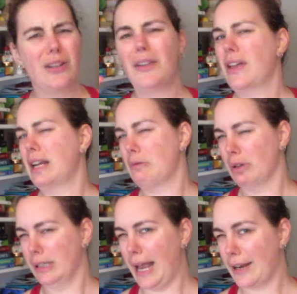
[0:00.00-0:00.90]
not that I
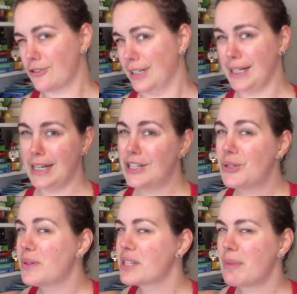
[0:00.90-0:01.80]
really actually need
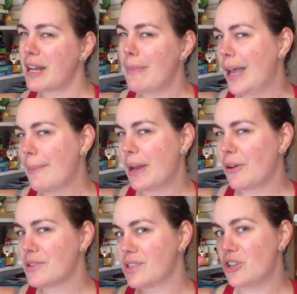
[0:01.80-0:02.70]
to explain my
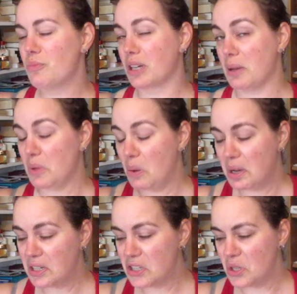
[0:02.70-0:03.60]
appearance to you, but I'm
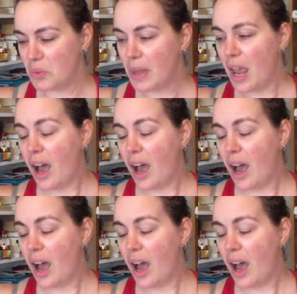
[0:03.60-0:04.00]
going to.